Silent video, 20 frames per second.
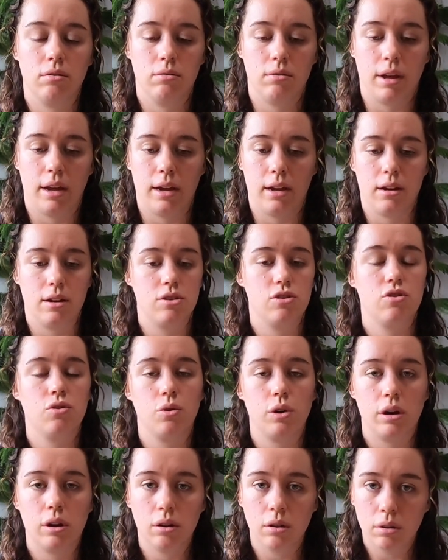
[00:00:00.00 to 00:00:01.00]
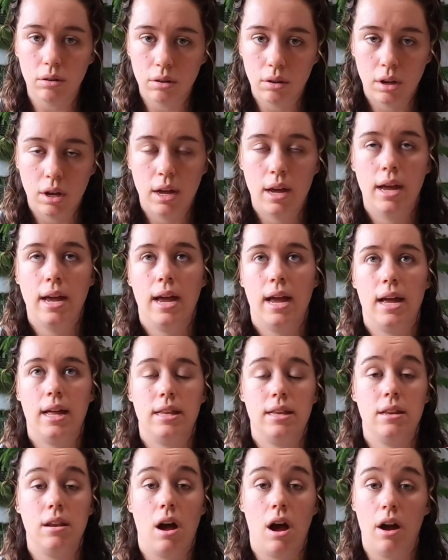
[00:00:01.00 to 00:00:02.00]
like soil
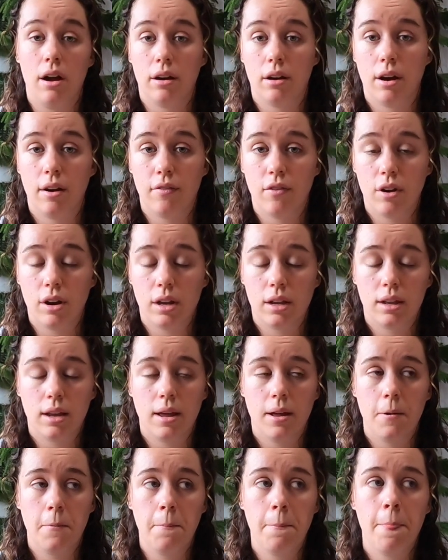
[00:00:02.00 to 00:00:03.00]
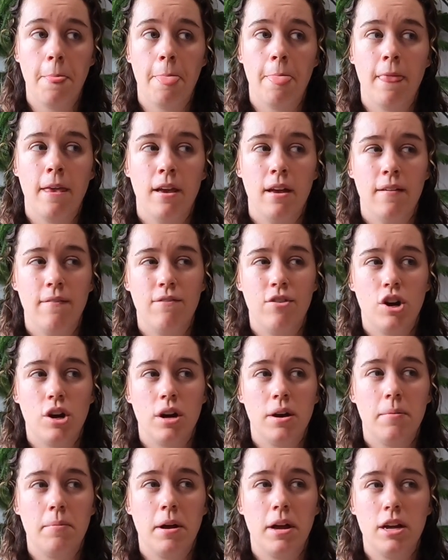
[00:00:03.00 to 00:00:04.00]
and not covering them
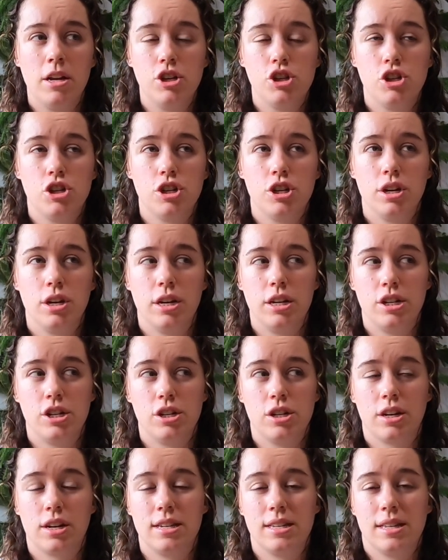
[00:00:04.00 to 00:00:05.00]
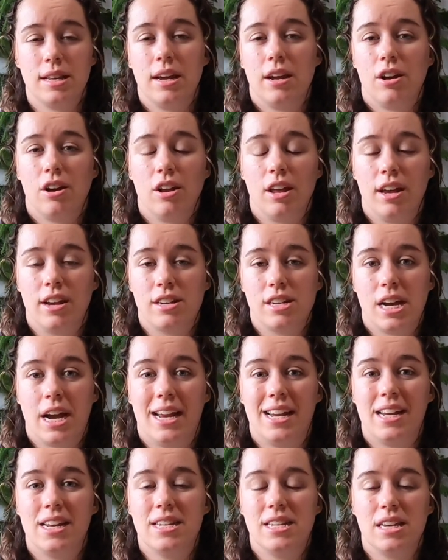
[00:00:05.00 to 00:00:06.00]
very much. It's because they are like
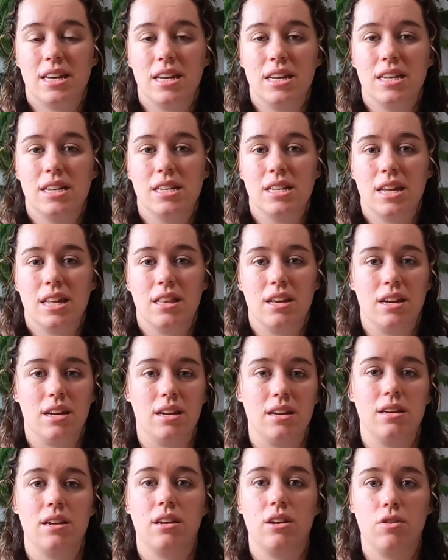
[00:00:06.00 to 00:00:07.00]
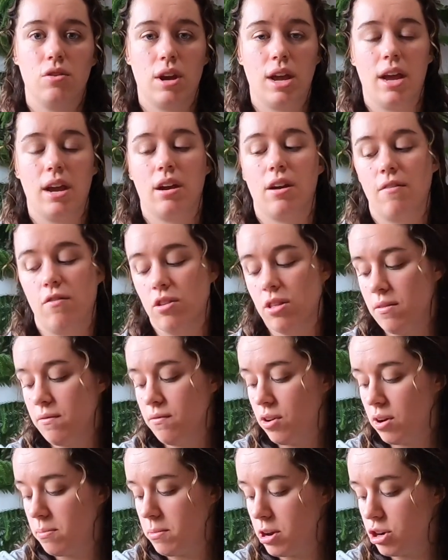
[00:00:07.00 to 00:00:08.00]
tiny seeds and you can't cover them
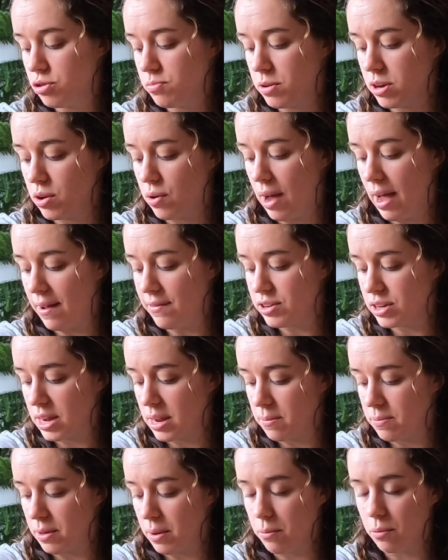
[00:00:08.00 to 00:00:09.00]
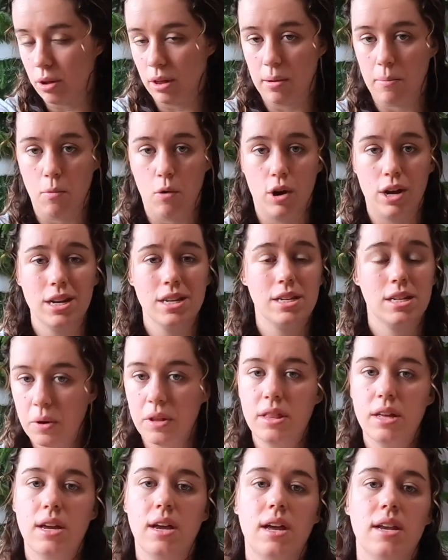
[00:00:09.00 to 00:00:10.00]
very much, but you have to keep them really moist.
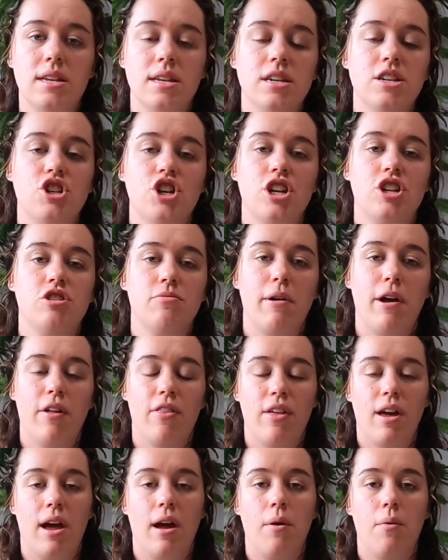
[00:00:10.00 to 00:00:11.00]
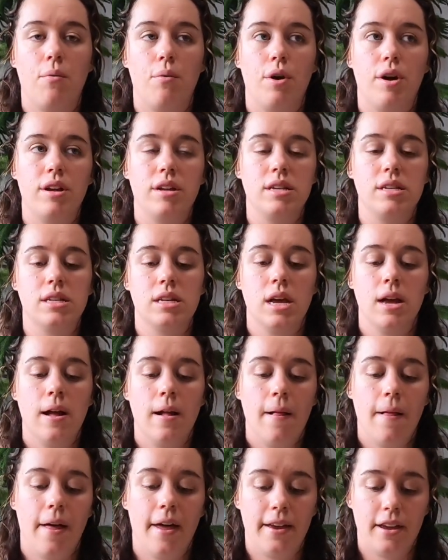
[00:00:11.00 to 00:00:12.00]
One thing I did change about that was
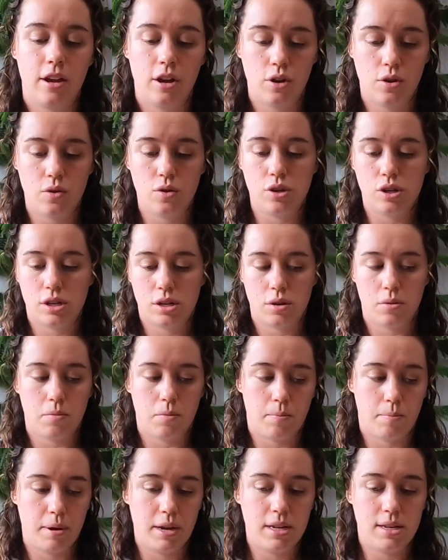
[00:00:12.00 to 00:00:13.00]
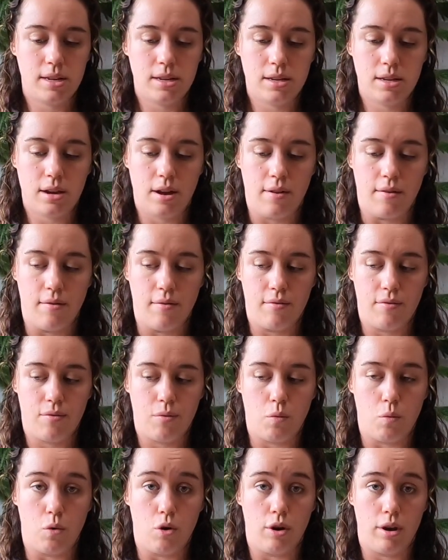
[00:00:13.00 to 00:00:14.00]
I used pieces of
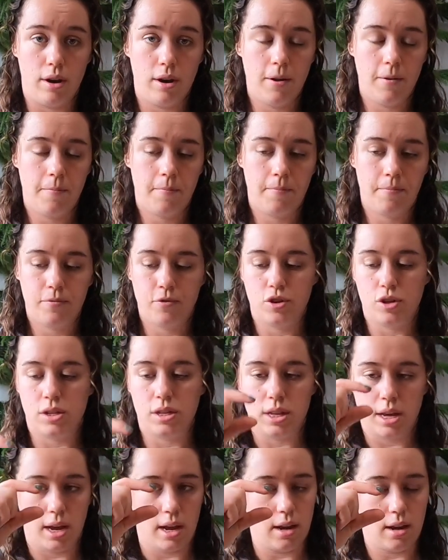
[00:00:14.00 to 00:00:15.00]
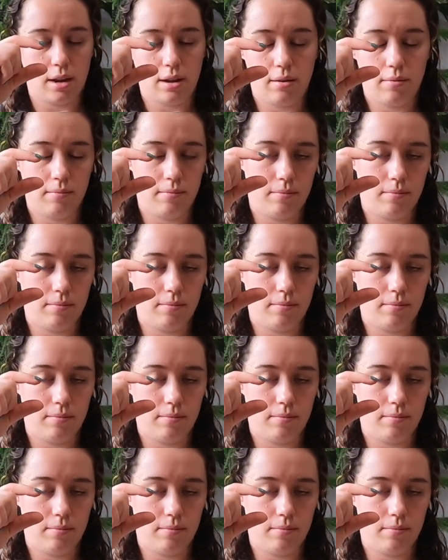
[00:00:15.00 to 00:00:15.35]
wood, just like